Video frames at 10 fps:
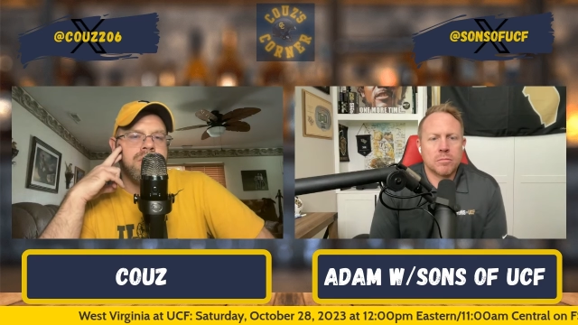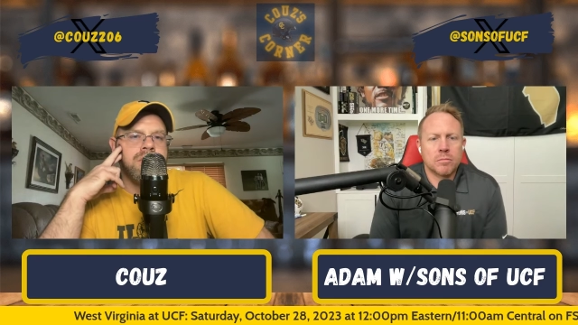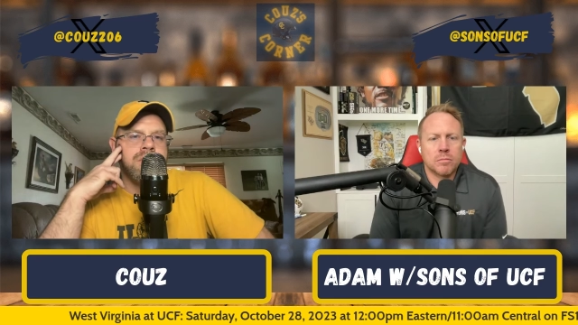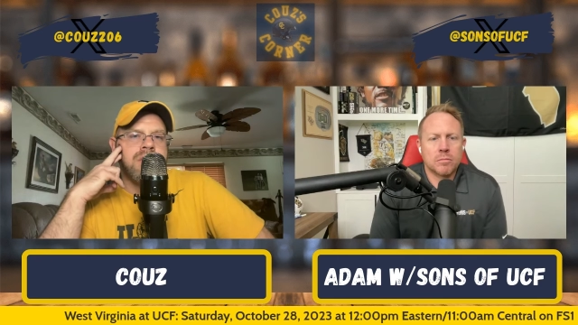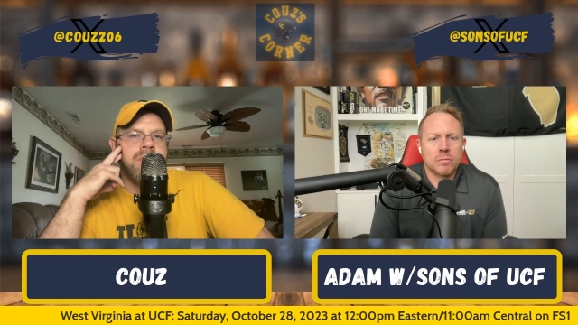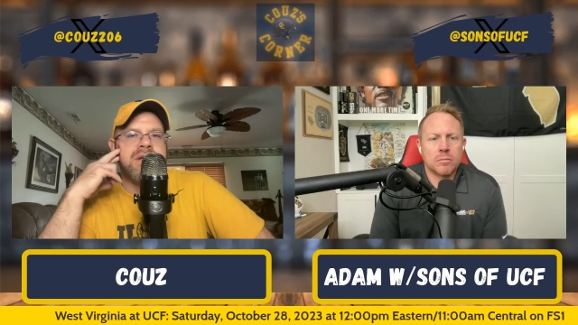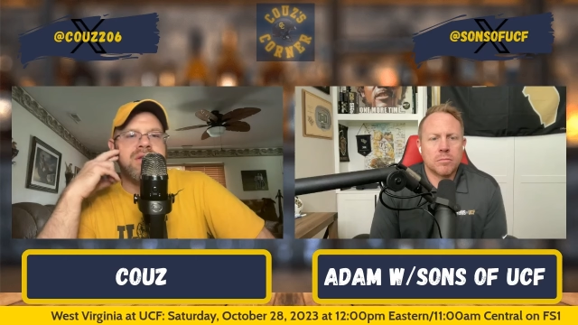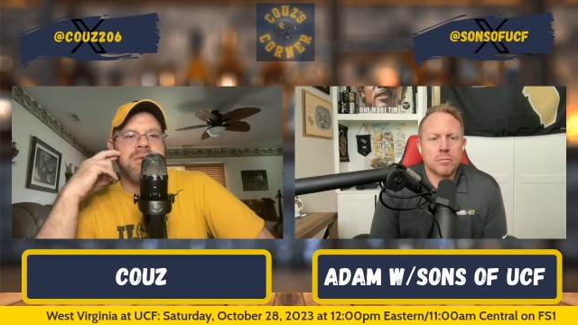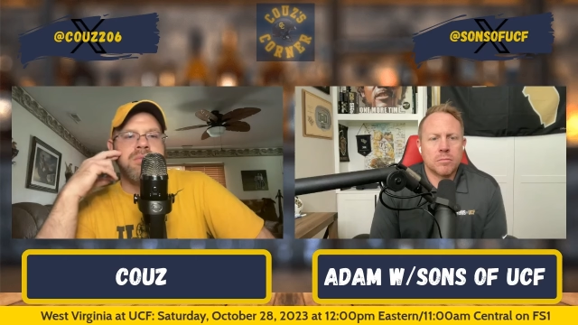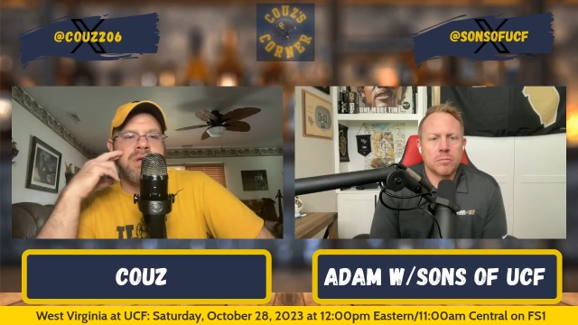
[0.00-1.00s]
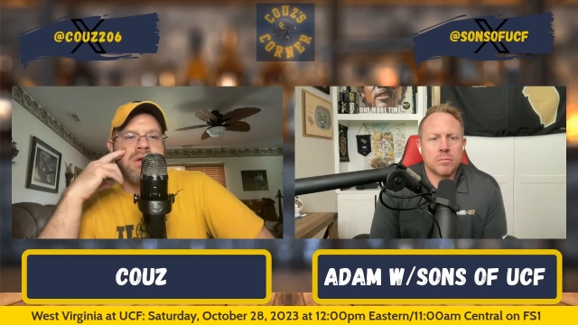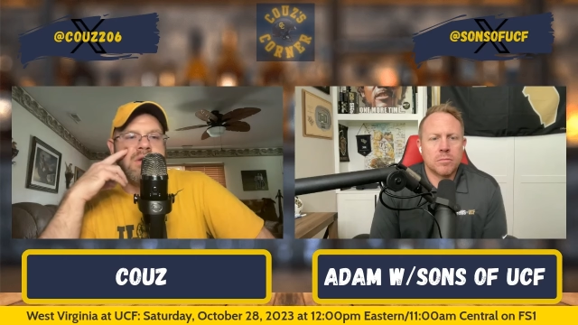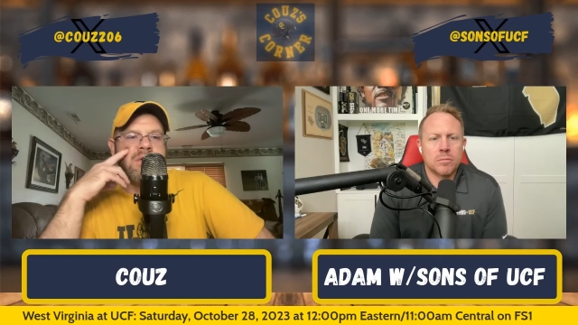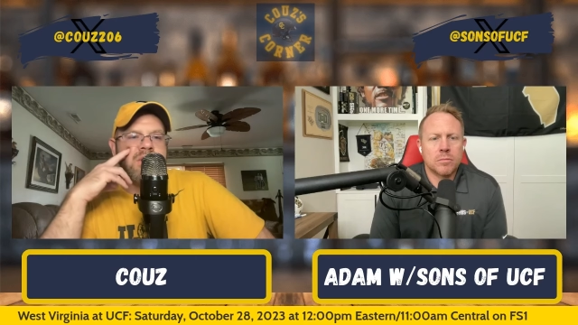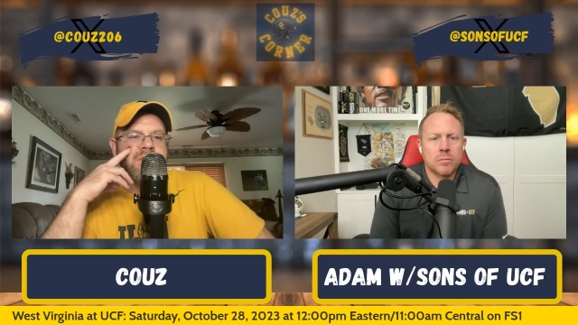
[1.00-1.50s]
Speaker 1: talk about the middle
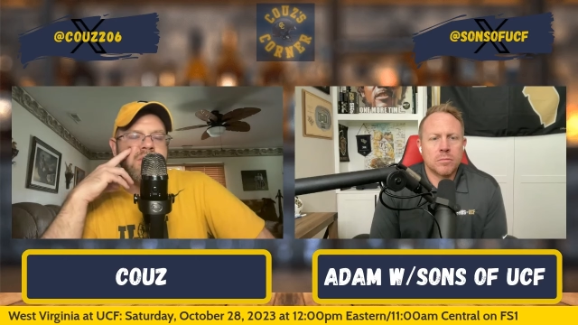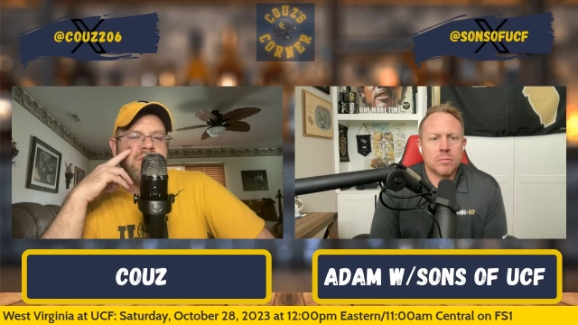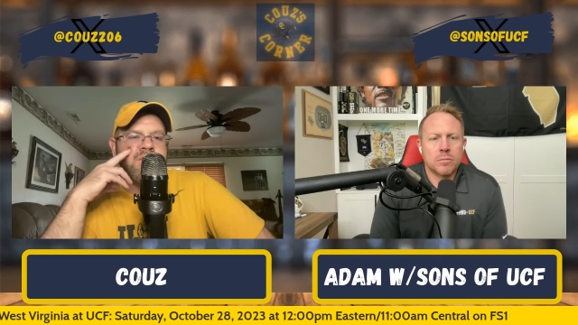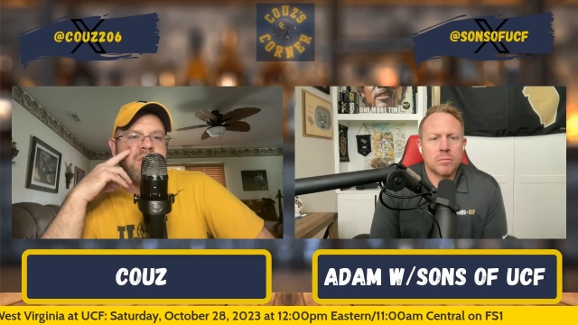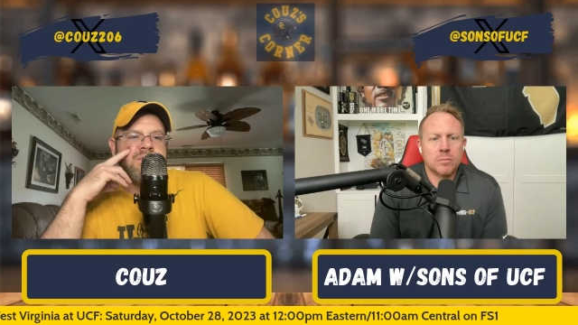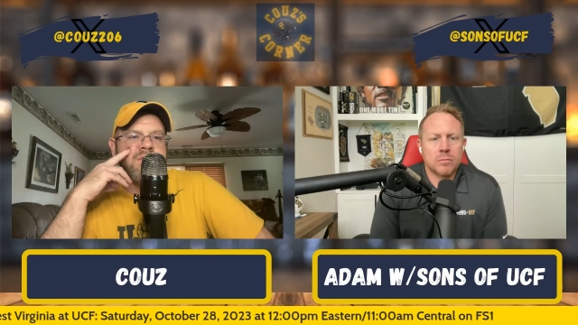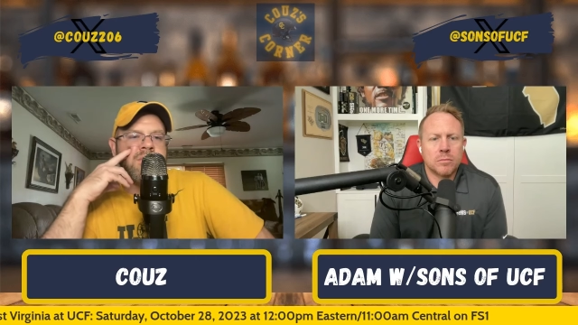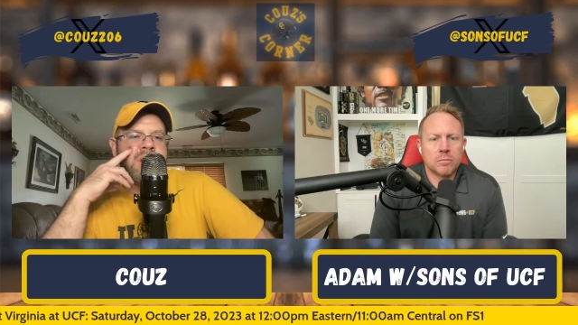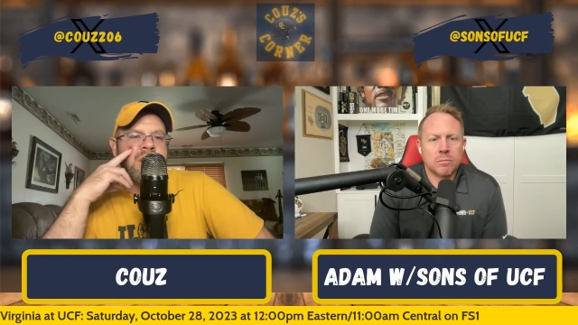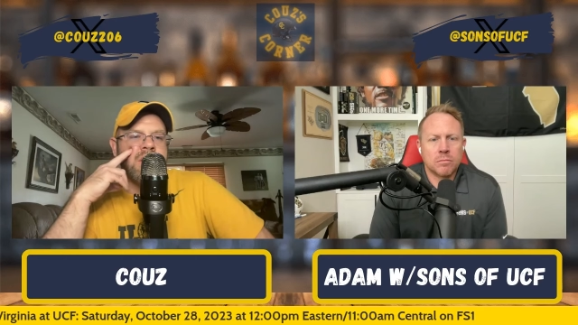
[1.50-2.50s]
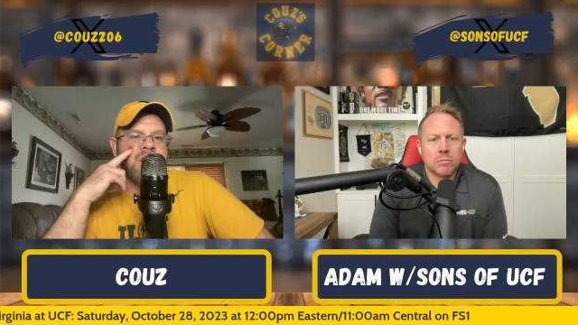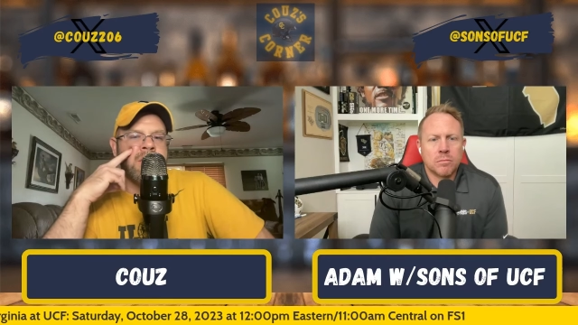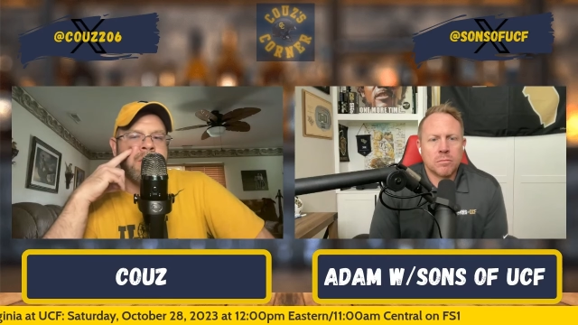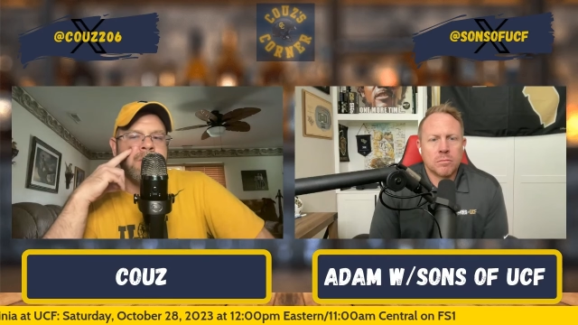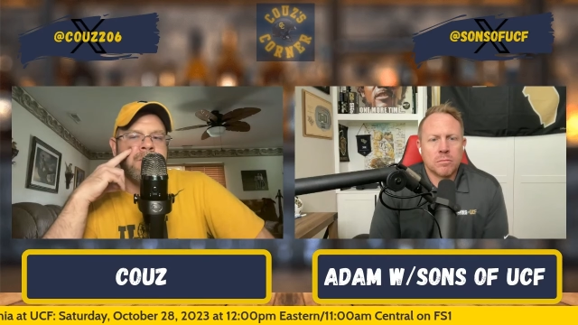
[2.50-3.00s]
of your defensive front for a minute.
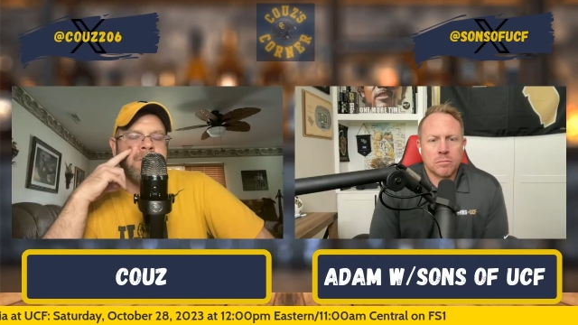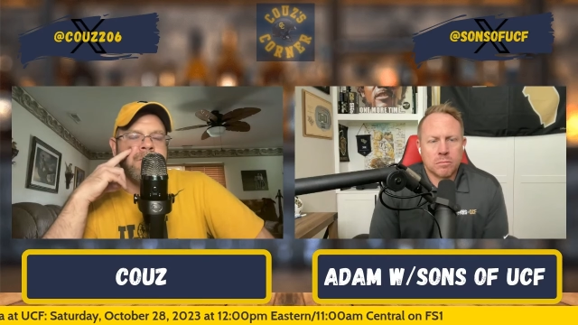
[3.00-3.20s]
Um,